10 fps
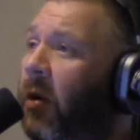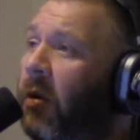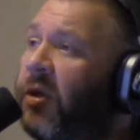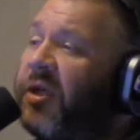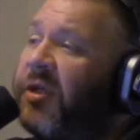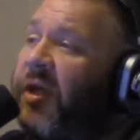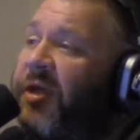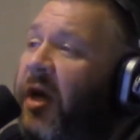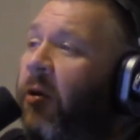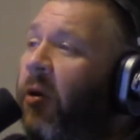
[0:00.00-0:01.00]
just the
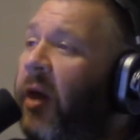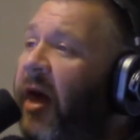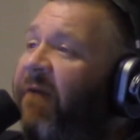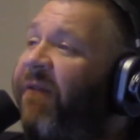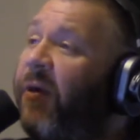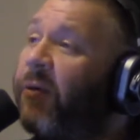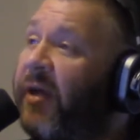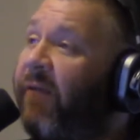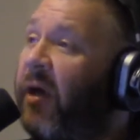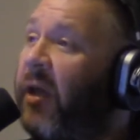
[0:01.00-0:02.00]
general like feels
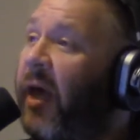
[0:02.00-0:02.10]
of it.